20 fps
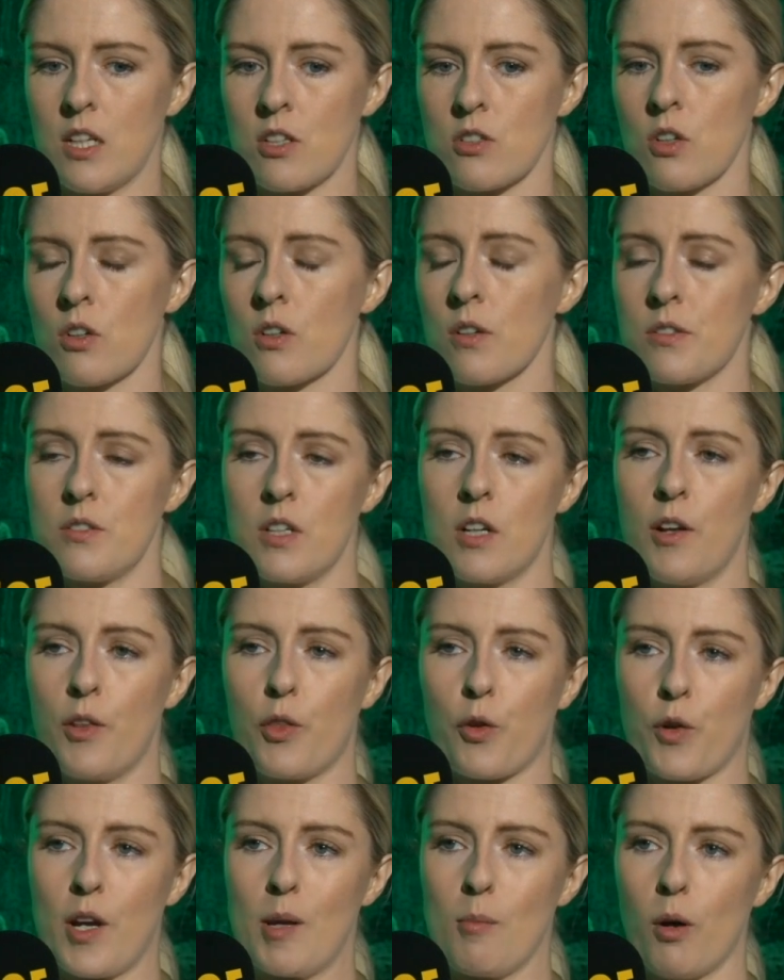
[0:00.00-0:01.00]
it took us nearly
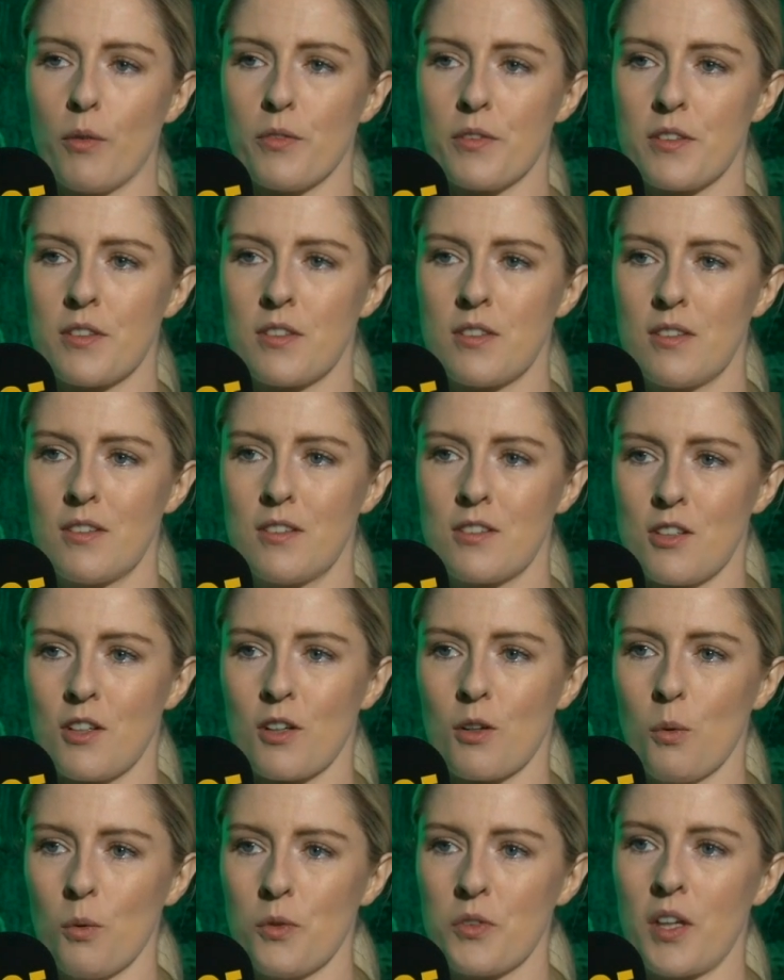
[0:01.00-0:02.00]
three months to
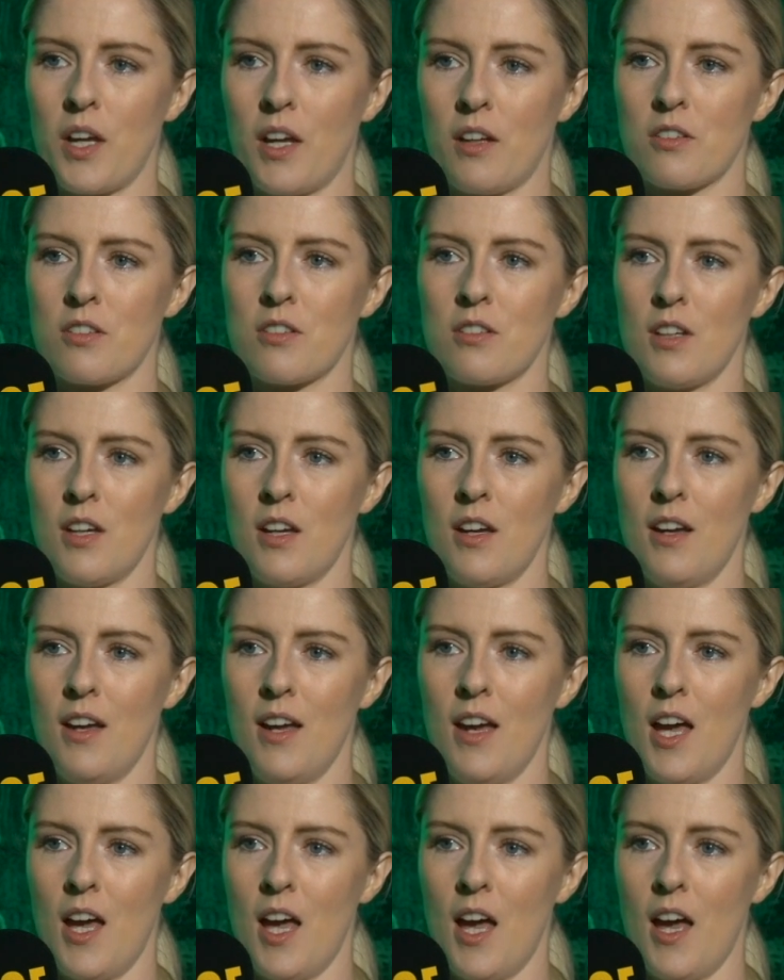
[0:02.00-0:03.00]
negotiate
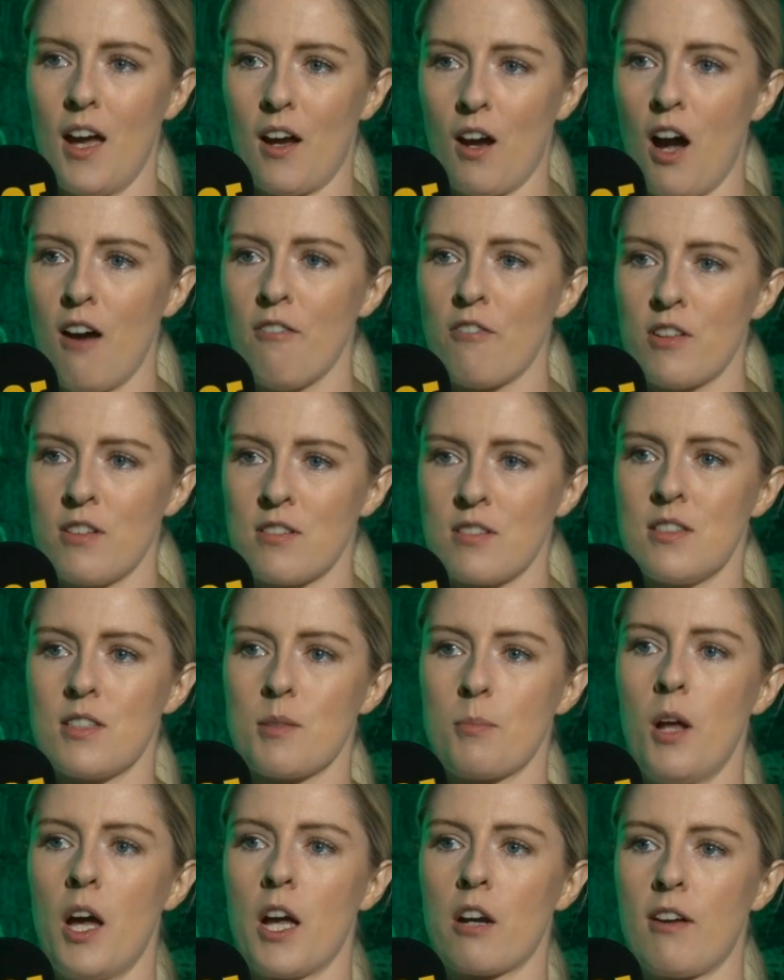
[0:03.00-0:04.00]
a confidence and
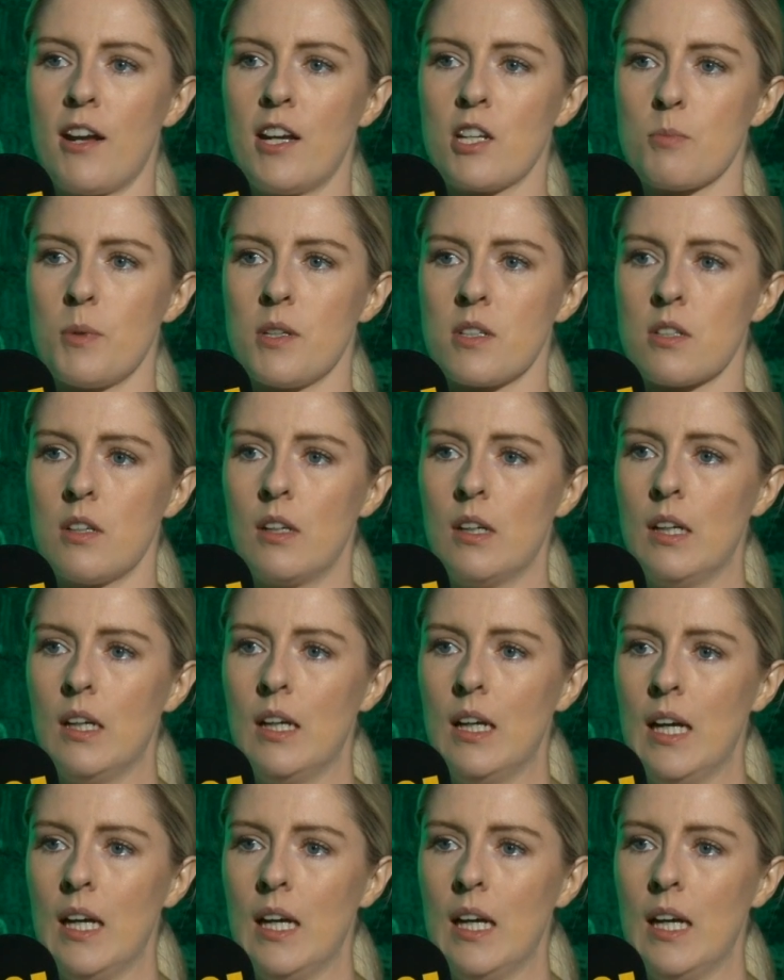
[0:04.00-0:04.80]
supply arrangement yeah.